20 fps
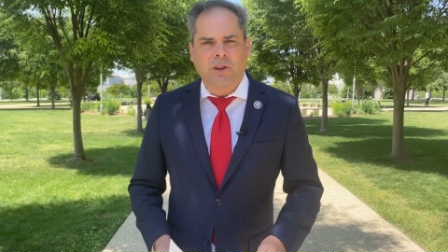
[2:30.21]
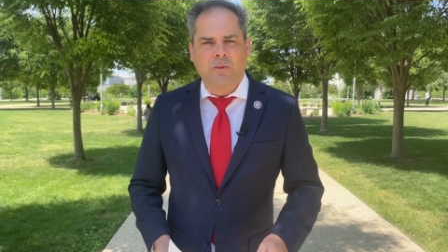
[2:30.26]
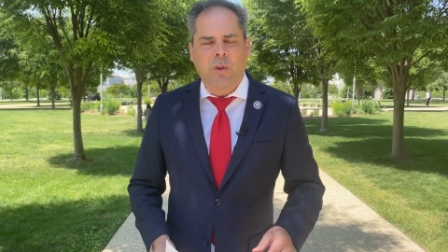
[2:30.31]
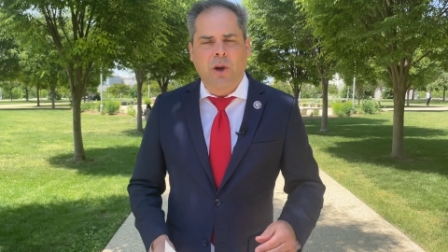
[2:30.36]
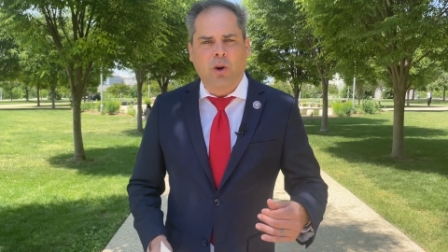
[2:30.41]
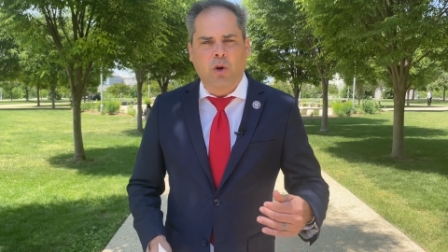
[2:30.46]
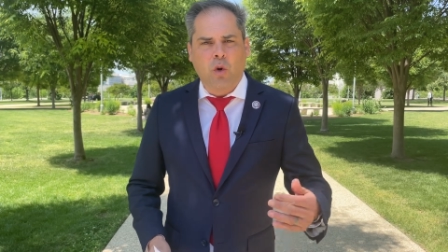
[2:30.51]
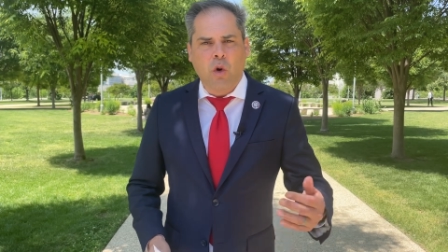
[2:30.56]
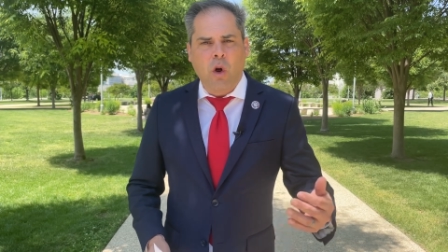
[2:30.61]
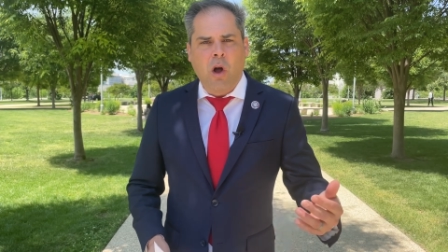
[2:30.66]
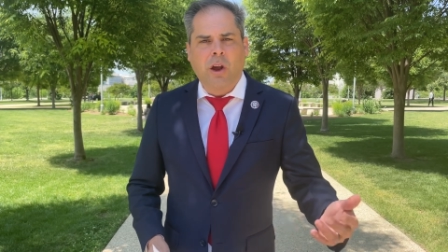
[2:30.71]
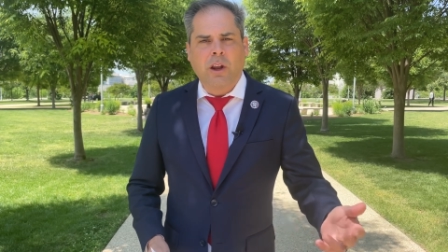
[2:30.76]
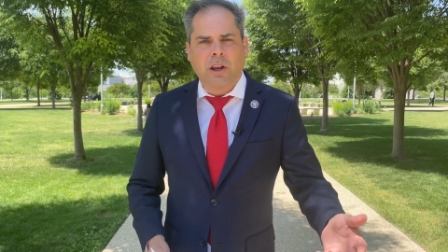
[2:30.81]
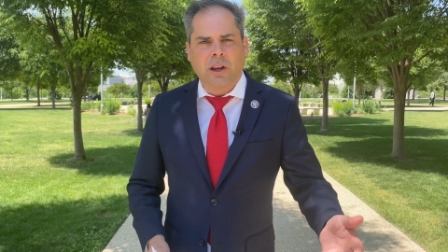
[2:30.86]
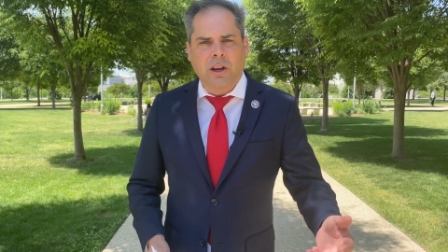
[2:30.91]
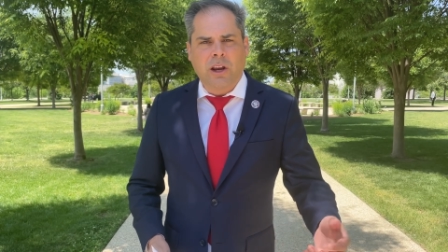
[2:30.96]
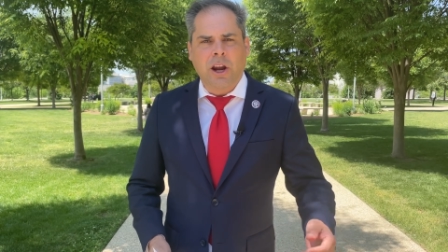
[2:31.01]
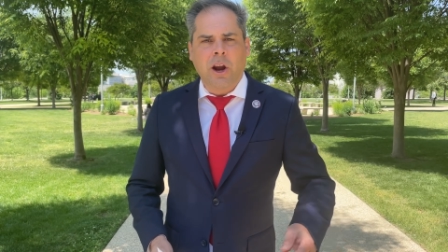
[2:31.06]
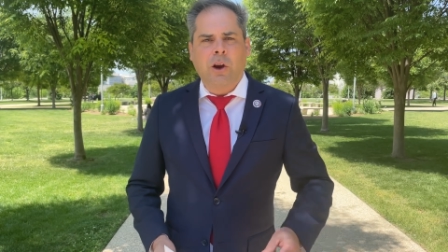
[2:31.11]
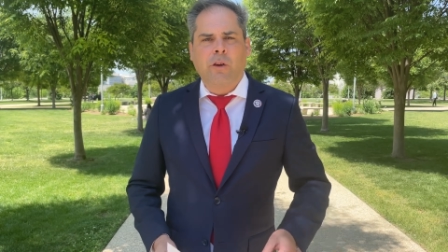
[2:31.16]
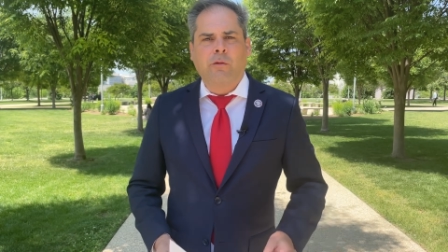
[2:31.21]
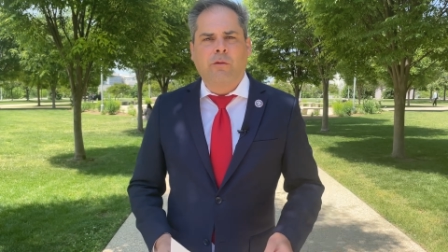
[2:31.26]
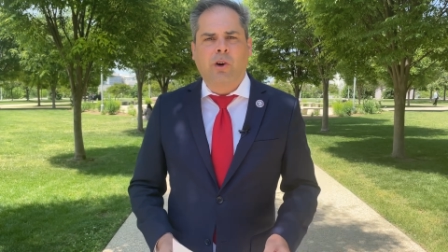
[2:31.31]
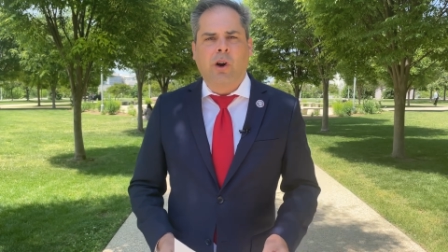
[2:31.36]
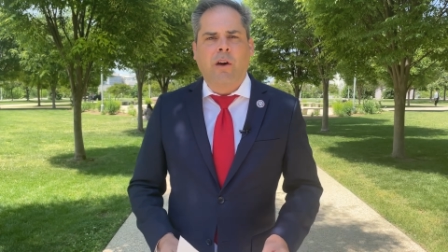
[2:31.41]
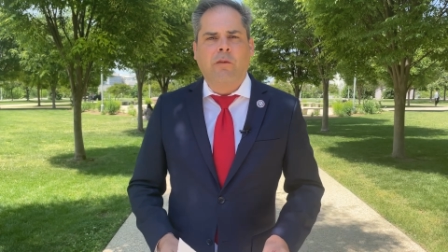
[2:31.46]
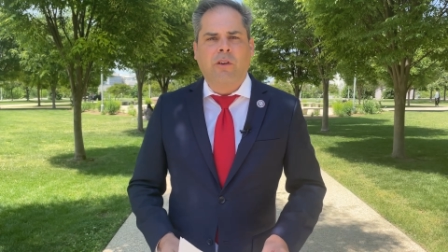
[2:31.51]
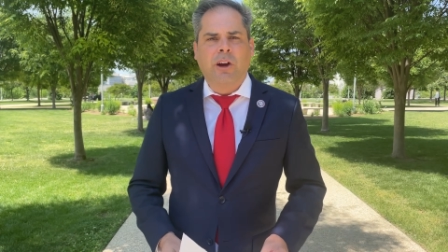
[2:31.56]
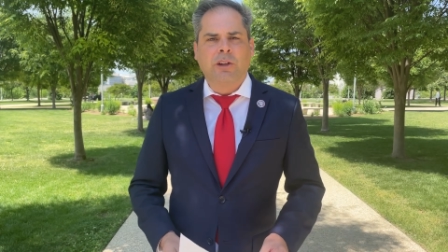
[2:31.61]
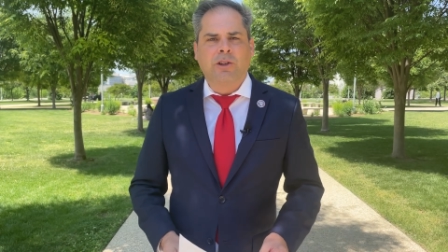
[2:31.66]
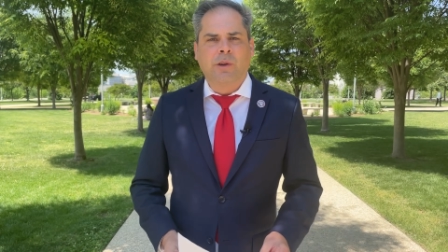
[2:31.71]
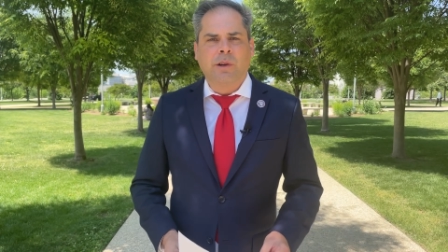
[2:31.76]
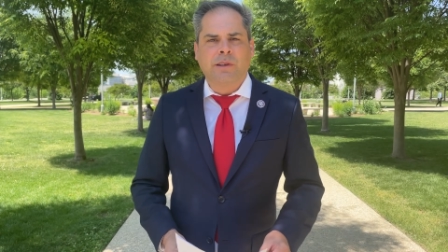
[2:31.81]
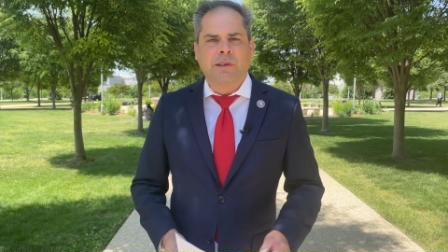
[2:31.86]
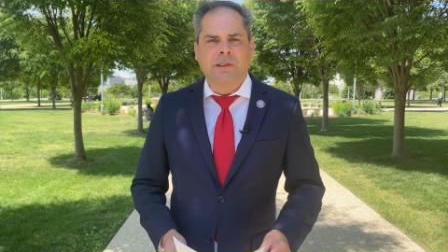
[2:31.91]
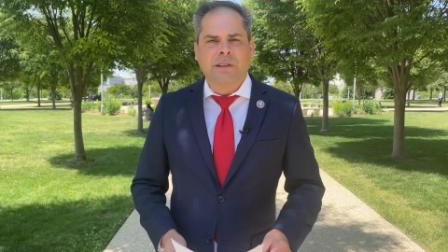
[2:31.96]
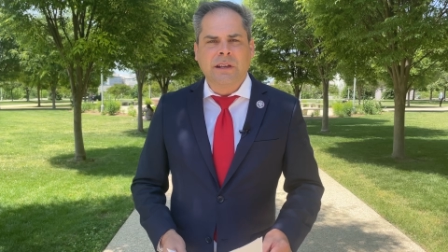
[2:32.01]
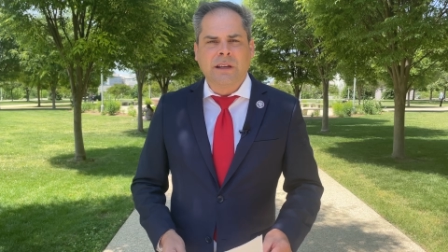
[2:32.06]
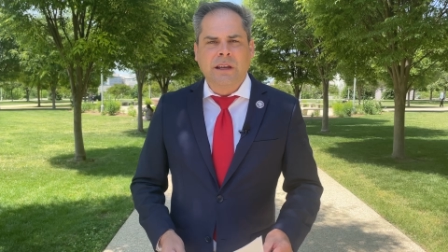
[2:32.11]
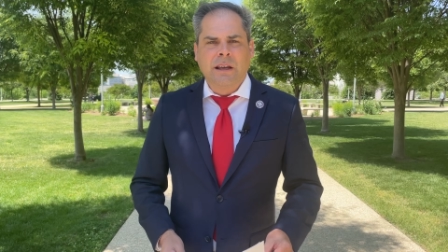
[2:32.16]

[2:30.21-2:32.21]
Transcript: better quality of care for our veterans